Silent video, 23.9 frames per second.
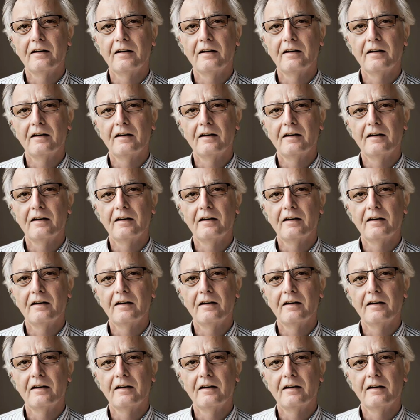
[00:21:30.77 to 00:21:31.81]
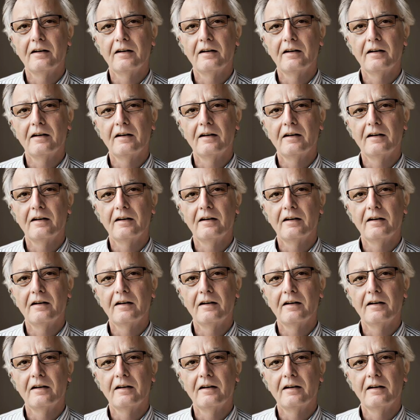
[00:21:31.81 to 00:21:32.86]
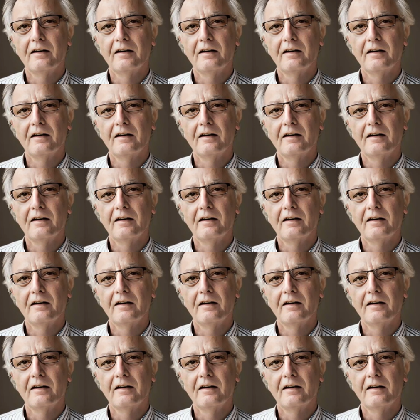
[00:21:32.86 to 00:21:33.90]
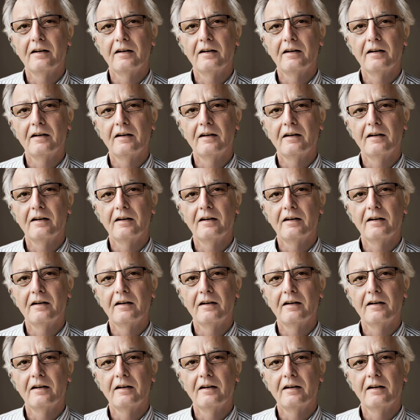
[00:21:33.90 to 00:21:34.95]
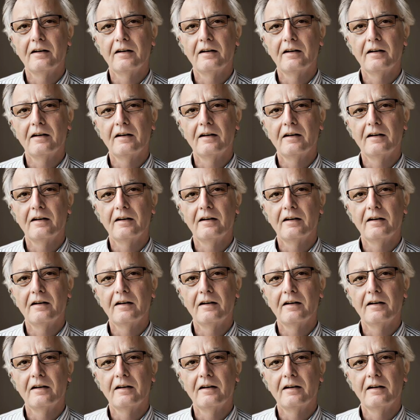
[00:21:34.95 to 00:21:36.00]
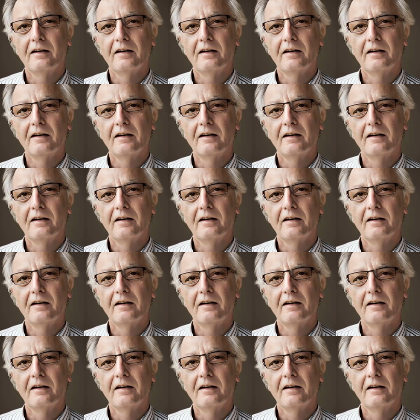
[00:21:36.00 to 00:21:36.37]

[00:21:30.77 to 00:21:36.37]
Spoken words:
This is a still picture; no speech is visible.